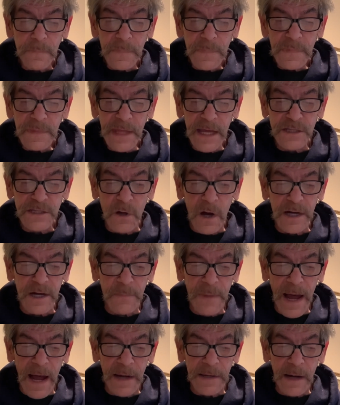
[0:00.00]
They talk
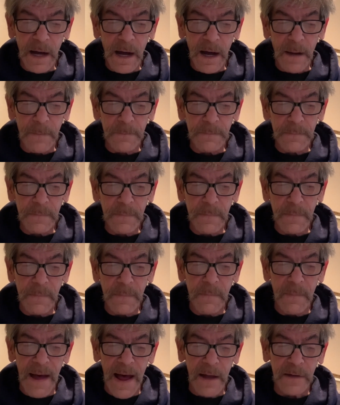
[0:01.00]
about
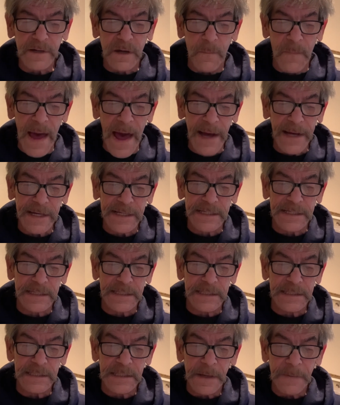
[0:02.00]
Malcolm
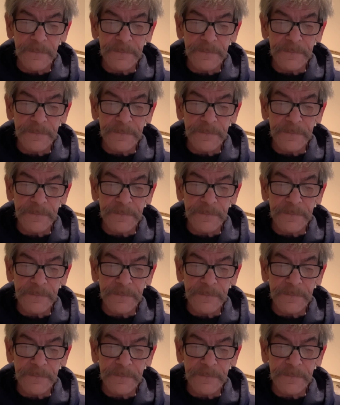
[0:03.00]
X,